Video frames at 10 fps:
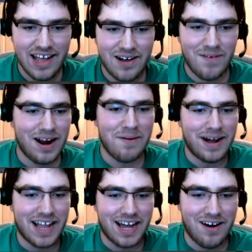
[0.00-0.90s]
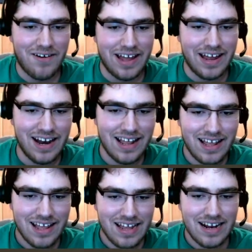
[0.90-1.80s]
going? Where am I going?
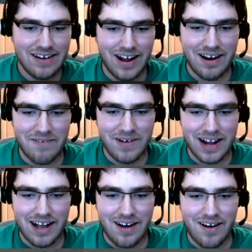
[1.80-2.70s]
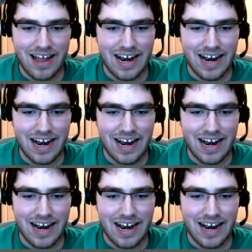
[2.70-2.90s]
Where am I